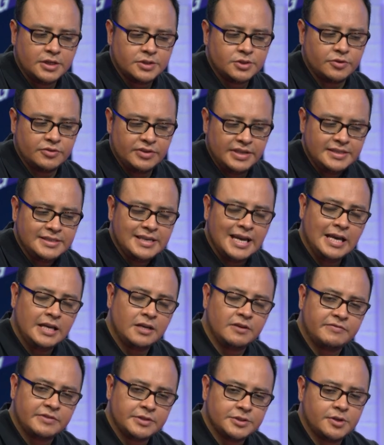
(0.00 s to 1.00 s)
So this
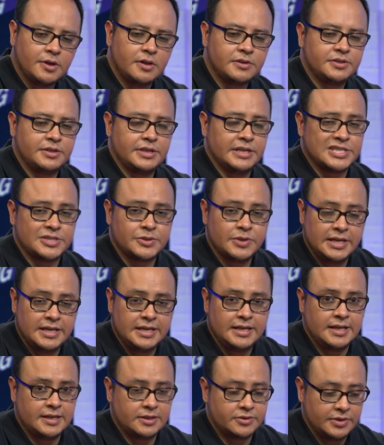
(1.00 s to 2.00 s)
kind of results is
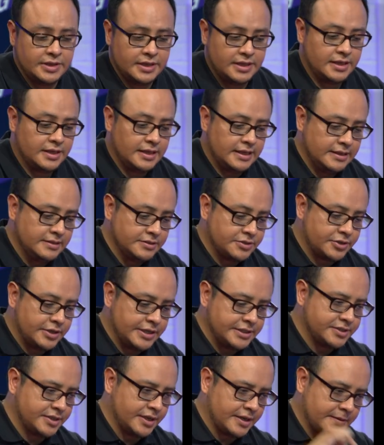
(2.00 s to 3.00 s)
really, really
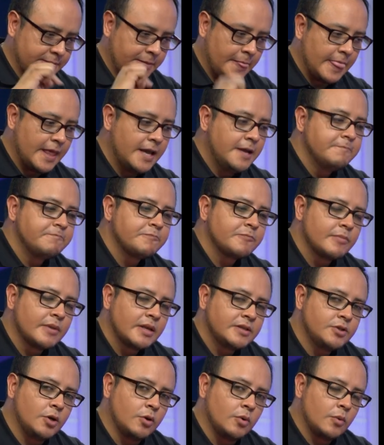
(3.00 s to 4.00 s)
interesting.
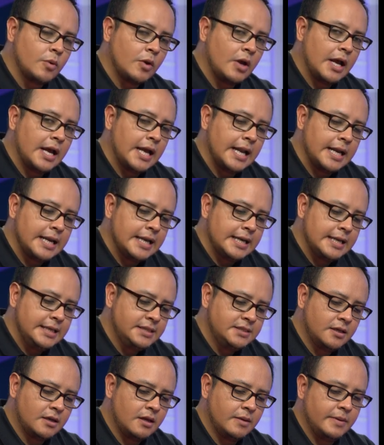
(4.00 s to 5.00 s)
So
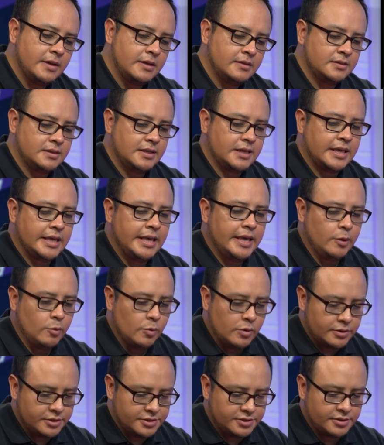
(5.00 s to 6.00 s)
let's talk about the
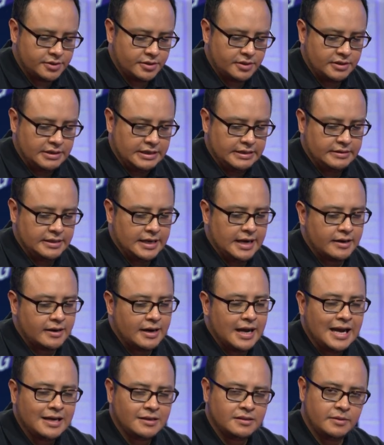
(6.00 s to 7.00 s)
keywords that are
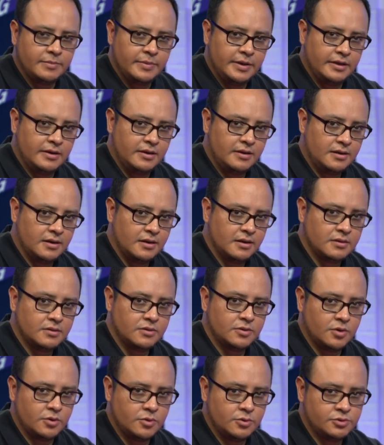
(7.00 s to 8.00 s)
activating
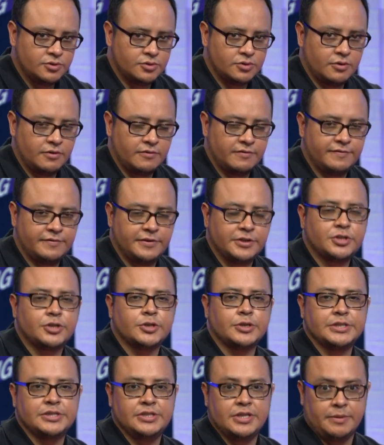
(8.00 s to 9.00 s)
those
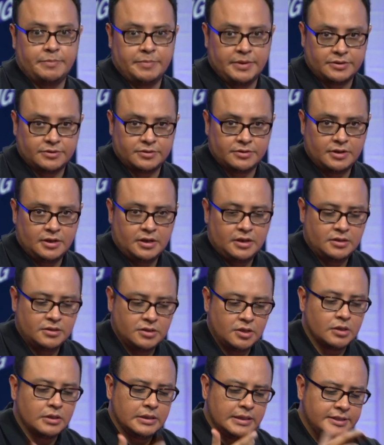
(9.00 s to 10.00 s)
feature snippets.
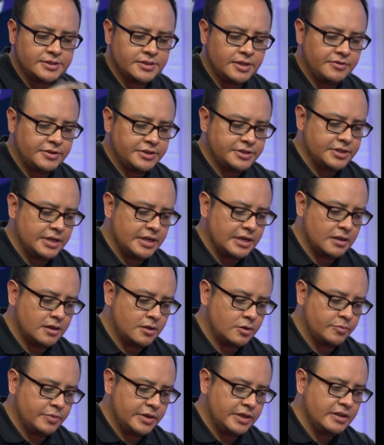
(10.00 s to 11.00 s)
So let's understand a
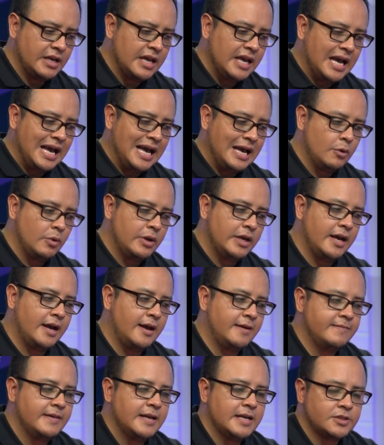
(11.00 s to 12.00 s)
little bit, and we
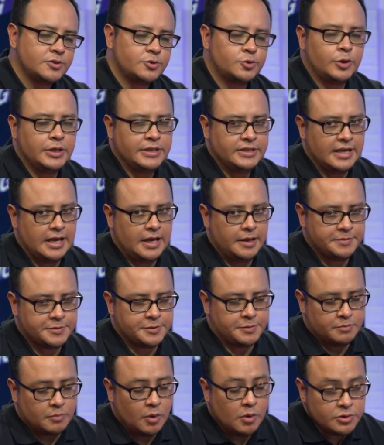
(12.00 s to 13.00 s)
have three
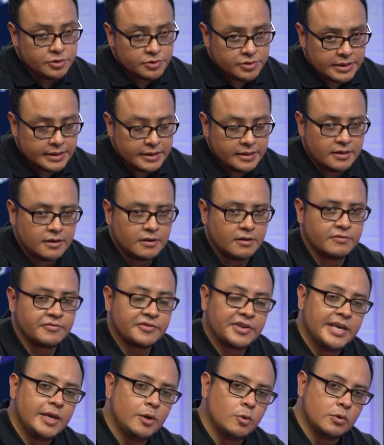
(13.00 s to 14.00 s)
types mostly of
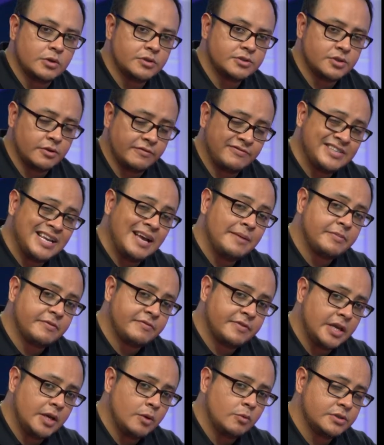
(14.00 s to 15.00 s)
keywords, of type
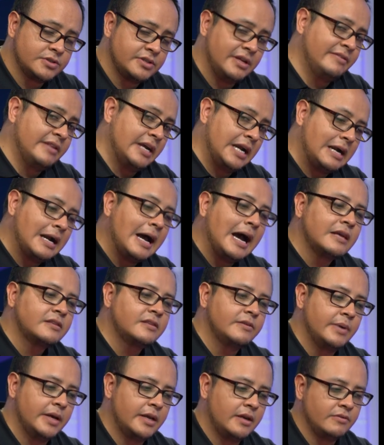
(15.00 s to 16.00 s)
of keywords that are
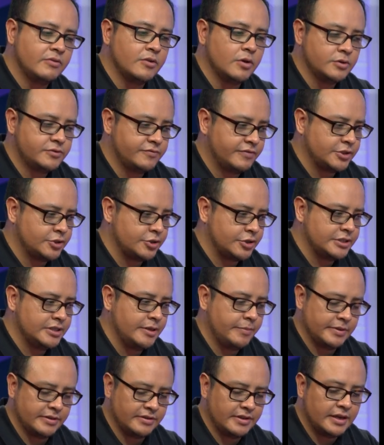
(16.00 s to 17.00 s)
activating those feature snippets.